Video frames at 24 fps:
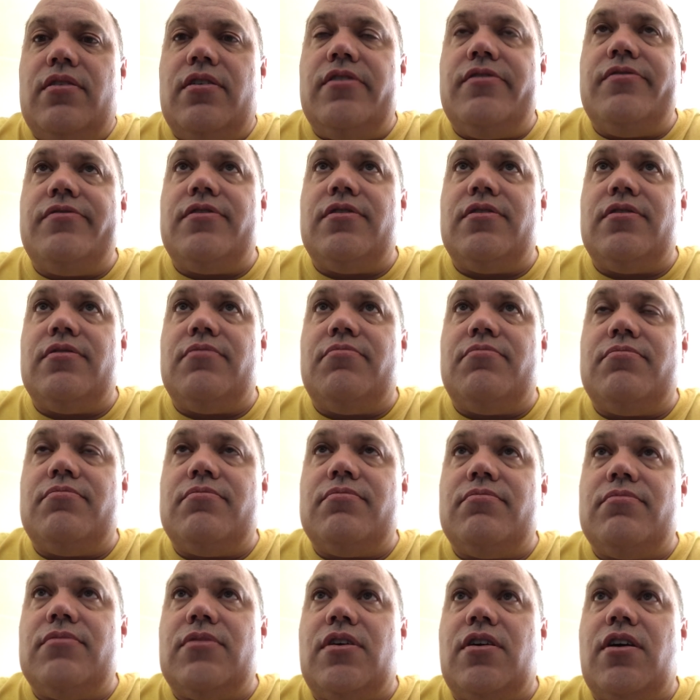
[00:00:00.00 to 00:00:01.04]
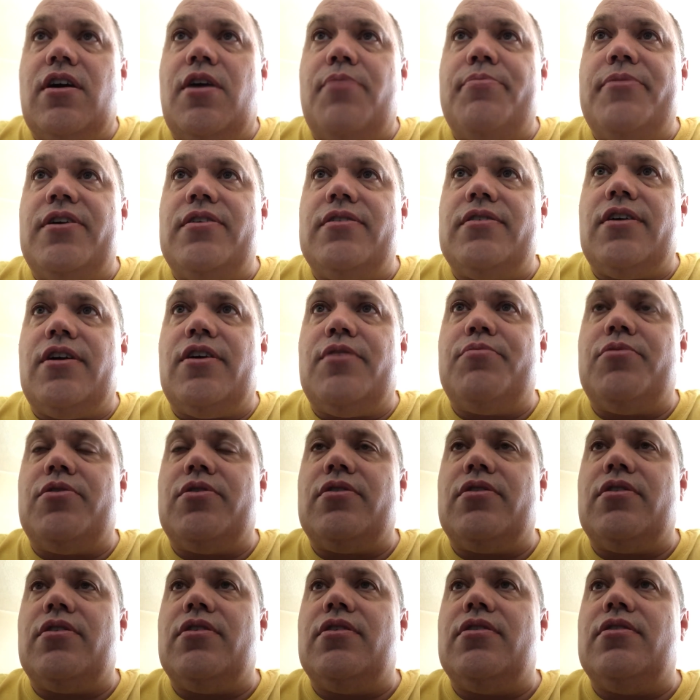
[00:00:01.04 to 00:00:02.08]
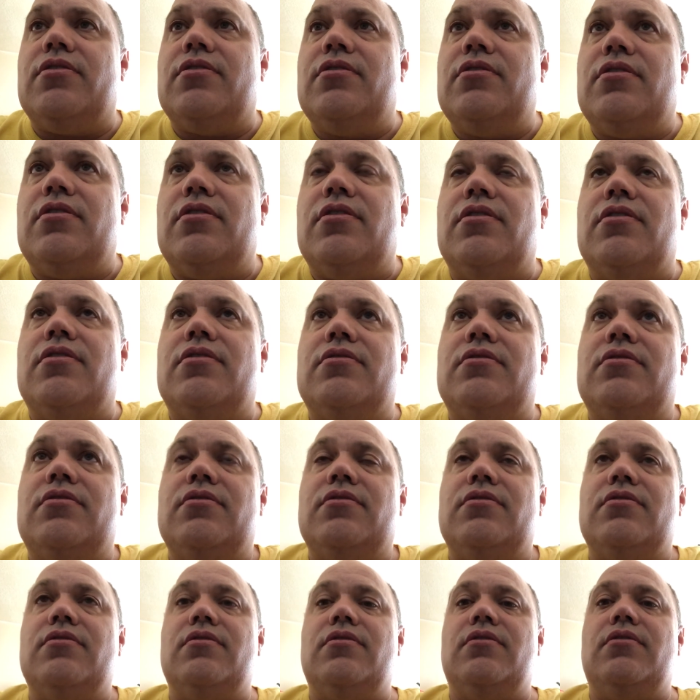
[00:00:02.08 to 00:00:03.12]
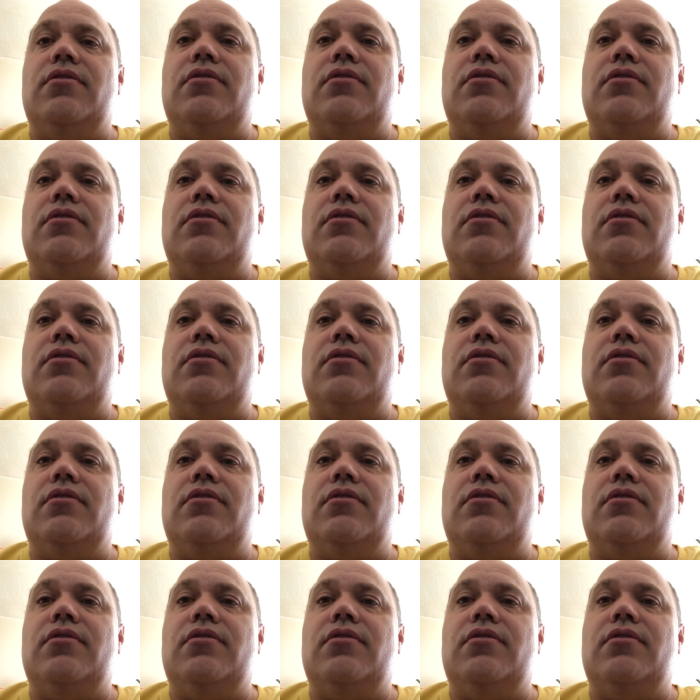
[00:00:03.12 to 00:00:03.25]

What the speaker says: leave a comment down below. And